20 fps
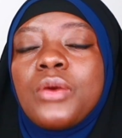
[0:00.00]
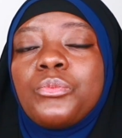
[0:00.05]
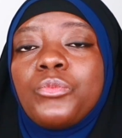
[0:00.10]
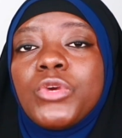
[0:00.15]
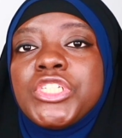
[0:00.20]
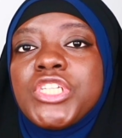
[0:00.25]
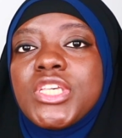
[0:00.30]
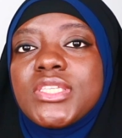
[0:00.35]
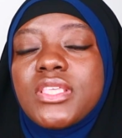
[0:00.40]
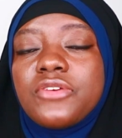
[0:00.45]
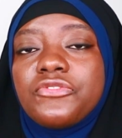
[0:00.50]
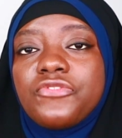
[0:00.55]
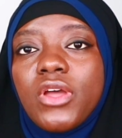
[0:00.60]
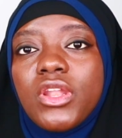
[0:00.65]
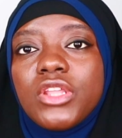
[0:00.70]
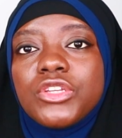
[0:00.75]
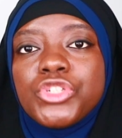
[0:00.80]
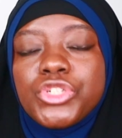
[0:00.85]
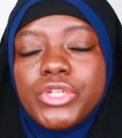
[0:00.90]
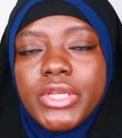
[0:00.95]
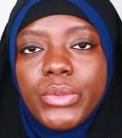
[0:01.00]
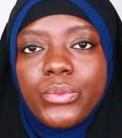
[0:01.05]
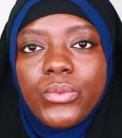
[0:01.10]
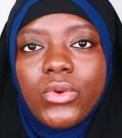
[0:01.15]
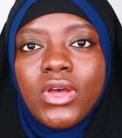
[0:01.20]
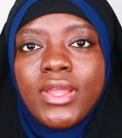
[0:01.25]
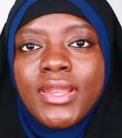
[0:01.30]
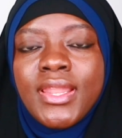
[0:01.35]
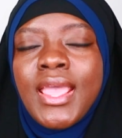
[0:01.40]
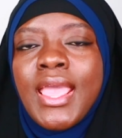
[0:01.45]
which is a voluntary
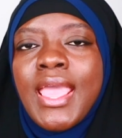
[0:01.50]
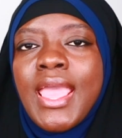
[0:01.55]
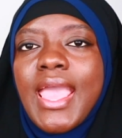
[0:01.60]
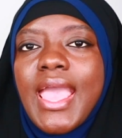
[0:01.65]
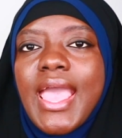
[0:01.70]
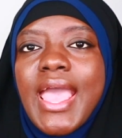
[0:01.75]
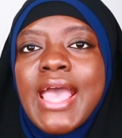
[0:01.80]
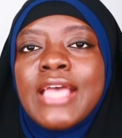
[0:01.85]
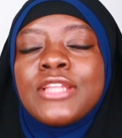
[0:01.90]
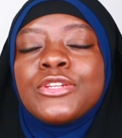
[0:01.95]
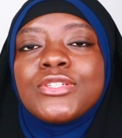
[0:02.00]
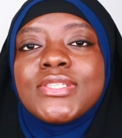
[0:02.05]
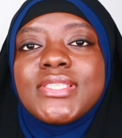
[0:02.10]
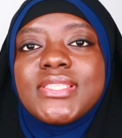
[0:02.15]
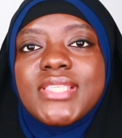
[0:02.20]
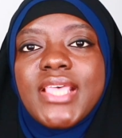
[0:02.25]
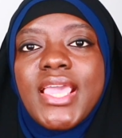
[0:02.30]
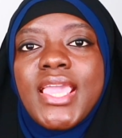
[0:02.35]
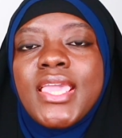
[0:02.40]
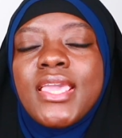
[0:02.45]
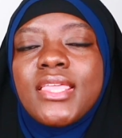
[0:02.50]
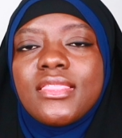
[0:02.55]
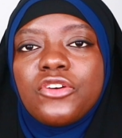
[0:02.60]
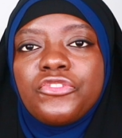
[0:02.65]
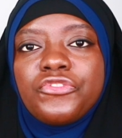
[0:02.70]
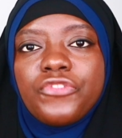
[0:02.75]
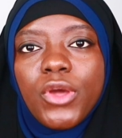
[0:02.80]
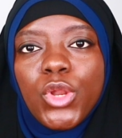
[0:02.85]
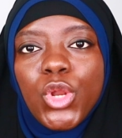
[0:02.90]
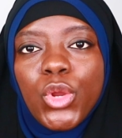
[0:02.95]
one, and say the
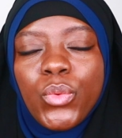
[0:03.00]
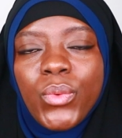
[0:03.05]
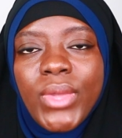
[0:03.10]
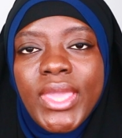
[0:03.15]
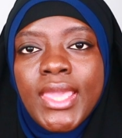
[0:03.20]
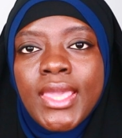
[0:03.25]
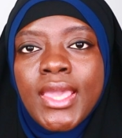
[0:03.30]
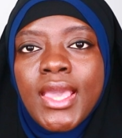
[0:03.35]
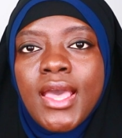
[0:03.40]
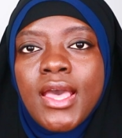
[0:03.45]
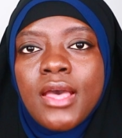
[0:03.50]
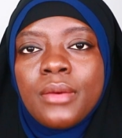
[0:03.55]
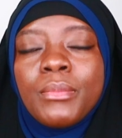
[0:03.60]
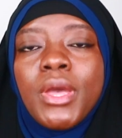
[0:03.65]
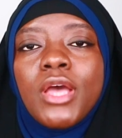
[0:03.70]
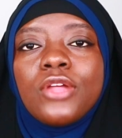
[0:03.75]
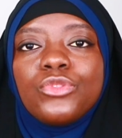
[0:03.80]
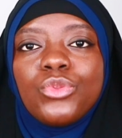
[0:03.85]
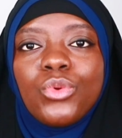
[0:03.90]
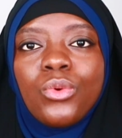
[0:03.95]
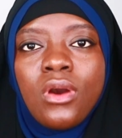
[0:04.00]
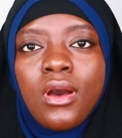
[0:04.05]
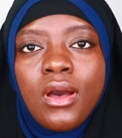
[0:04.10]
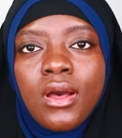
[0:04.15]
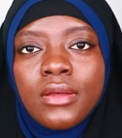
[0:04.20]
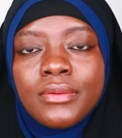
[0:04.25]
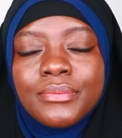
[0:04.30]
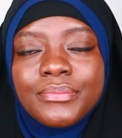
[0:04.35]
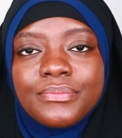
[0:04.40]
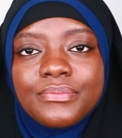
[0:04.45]
following
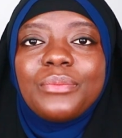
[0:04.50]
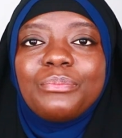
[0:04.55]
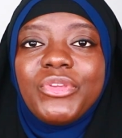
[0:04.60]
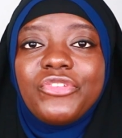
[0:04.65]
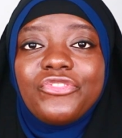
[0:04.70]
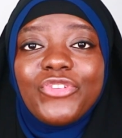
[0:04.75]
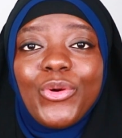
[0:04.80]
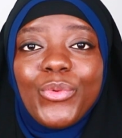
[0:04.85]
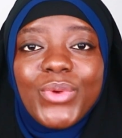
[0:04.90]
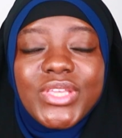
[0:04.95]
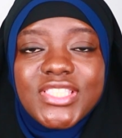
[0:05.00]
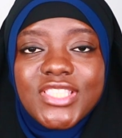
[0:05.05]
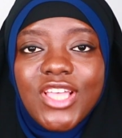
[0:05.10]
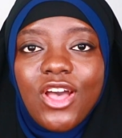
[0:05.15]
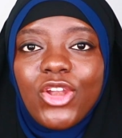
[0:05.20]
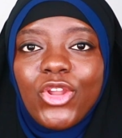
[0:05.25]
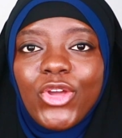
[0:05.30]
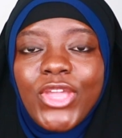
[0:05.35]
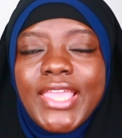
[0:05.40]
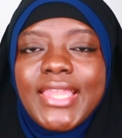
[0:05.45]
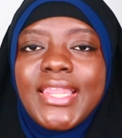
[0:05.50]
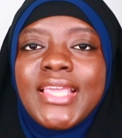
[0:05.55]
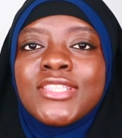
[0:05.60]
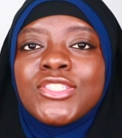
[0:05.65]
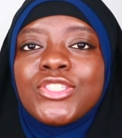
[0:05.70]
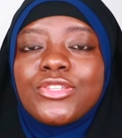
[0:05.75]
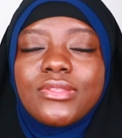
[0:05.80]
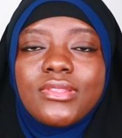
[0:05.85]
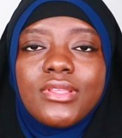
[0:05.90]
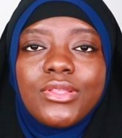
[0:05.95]
dua. Before we start looking
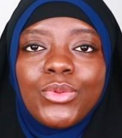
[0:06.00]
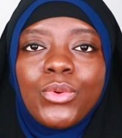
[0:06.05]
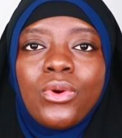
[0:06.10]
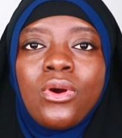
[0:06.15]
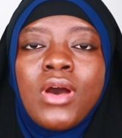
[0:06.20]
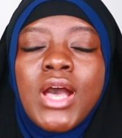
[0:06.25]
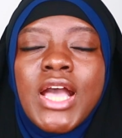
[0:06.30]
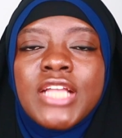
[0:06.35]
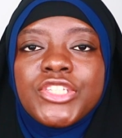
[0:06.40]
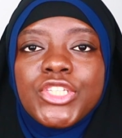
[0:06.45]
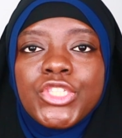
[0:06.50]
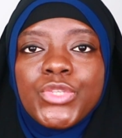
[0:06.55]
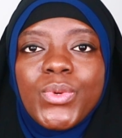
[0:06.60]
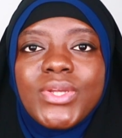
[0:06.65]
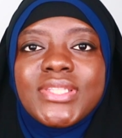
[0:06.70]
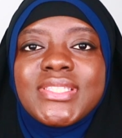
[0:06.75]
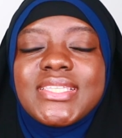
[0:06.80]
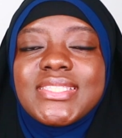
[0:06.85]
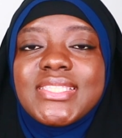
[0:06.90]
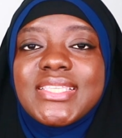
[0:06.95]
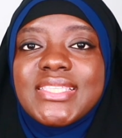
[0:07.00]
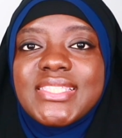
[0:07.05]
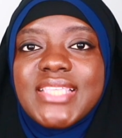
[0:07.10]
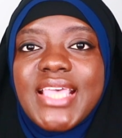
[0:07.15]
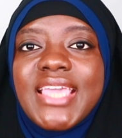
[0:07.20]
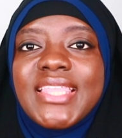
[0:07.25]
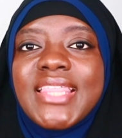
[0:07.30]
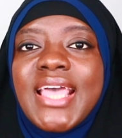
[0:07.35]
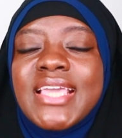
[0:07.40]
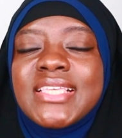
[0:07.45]
into the dua, I just wanted to
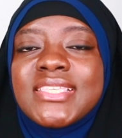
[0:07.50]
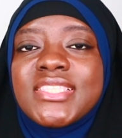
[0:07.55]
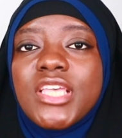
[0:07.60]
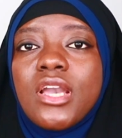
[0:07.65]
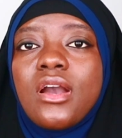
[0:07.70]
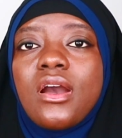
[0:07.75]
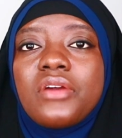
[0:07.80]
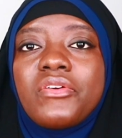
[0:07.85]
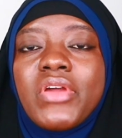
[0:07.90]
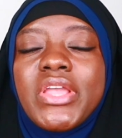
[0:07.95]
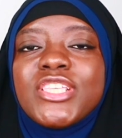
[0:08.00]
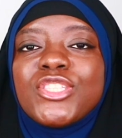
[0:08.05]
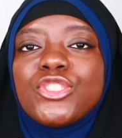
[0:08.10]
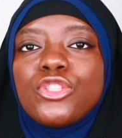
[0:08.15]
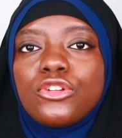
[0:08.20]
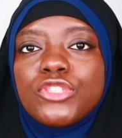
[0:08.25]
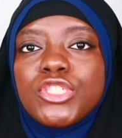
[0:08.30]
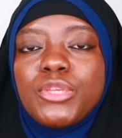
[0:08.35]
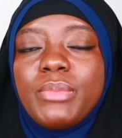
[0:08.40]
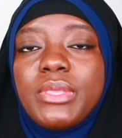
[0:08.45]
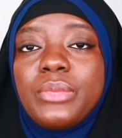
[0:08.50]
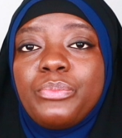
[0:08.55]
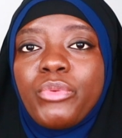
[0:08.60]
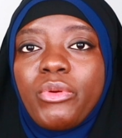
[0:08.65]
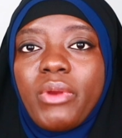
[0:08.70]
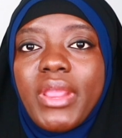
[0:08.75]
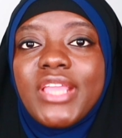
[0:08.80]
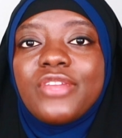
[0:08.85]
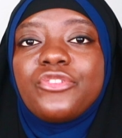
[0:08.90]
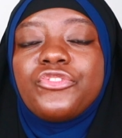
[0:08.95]
say that Istikhara is not to be
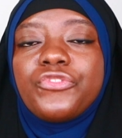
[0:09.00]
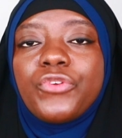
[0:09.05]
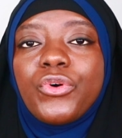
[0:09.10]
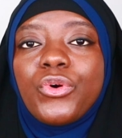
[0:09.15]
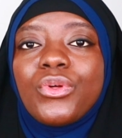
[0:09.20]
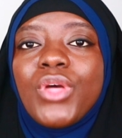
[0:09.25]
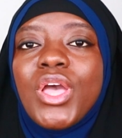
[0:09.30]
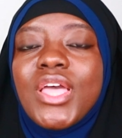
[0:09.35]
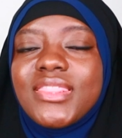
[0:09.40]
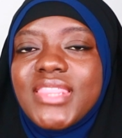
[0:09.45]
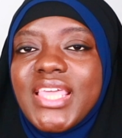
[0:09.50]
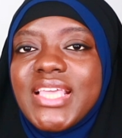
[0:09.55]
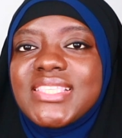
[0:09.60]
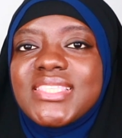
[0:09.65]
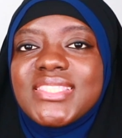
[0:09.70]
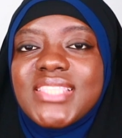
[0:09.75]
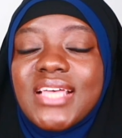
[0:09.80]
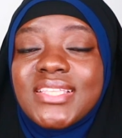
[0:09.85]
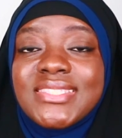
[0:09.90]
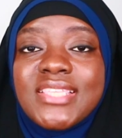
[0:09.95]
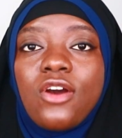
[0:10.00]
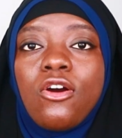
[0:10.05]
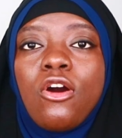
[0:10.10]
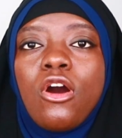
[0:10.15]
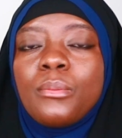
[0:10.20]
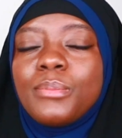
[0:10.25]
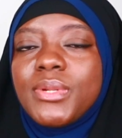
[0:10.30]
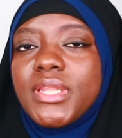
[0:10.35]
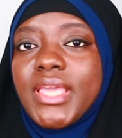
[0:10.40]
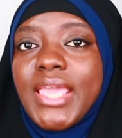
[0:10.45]
prayed for things that are
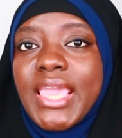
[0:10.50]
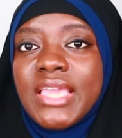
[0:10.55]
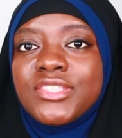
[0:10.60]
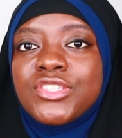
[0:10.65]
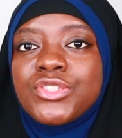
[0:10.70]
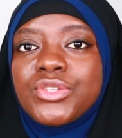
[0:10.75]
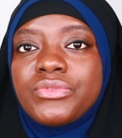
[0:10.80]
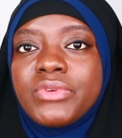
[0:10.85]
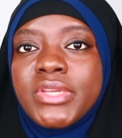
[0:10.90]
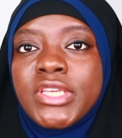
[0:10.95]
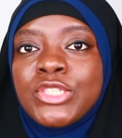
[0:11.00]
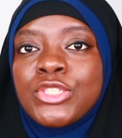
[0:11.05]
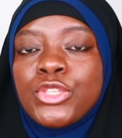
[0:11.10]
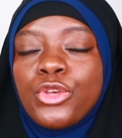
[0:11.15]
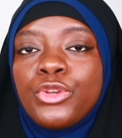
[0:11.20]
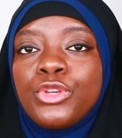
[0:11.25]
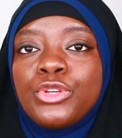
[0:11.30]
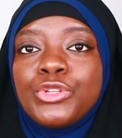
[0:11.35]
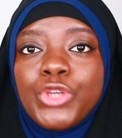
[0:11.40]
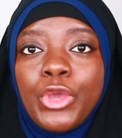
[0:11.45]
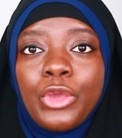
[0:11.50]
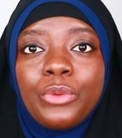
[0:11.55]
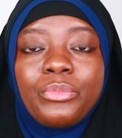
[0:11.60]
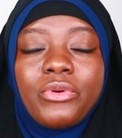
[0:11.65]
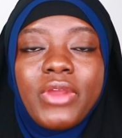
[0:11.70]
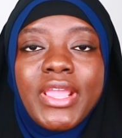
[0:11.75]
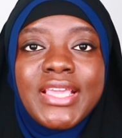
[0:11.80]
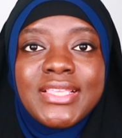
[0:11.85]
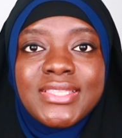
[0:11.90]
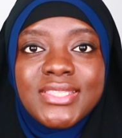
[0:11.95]
obligatory. So you don't
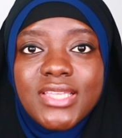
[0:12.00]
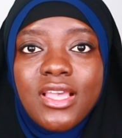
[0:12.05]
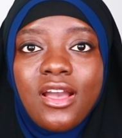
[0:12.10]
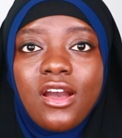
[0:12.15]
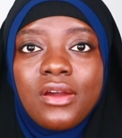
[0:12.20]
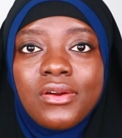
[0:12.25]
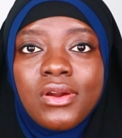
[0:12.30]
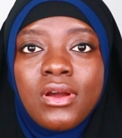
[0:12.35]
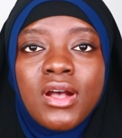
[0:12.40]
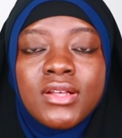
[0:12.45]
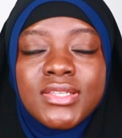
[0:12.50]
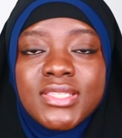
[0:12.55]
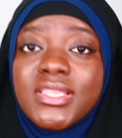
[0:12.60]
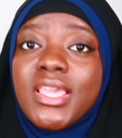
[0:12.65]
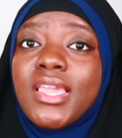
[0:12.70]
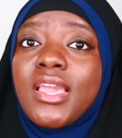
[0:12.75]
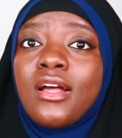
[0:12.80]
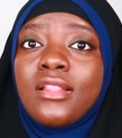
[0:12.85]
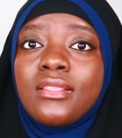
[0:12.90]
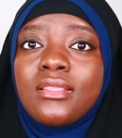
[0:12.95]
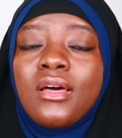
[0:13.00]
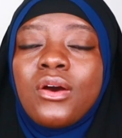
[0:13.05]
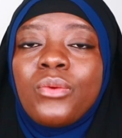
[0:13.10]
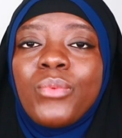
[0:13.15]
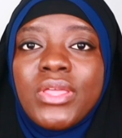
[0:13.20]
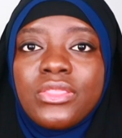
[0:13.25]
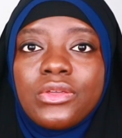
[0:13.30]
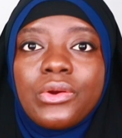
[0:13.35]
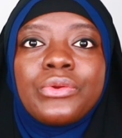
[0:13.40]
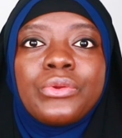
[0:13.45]
pray Istikhara asking Allah
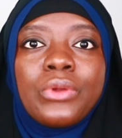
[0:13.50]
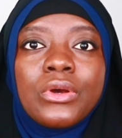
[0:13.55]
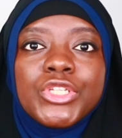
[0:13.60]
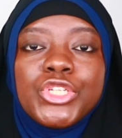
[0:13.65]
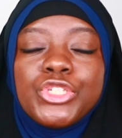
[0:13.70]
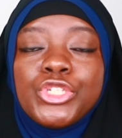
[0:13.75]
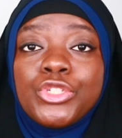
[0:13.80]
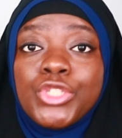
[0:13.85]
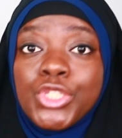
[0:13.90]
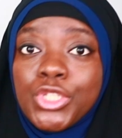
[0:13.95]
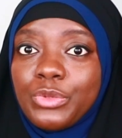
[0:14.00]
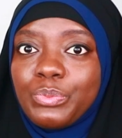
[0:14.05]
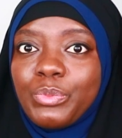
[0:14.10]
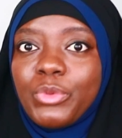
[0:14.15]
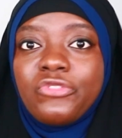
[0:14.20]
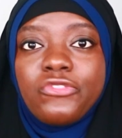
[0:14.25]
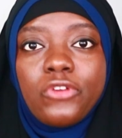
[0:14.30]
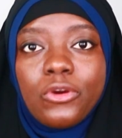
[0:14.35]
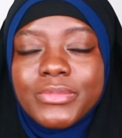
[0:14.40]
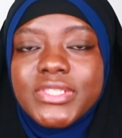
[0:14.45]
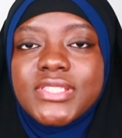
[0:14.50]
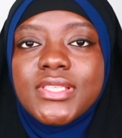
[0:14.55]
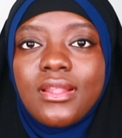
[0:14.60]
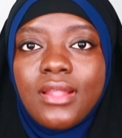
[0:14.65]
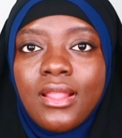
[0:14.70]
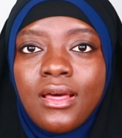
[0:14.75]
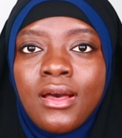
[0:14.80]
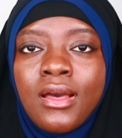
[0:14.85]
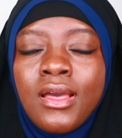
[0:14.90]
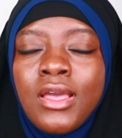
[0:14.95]
whether or not you should perform
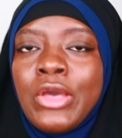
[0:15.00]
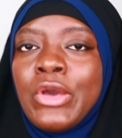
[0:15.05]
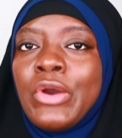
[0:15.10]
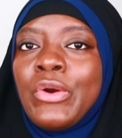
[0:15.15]
salah,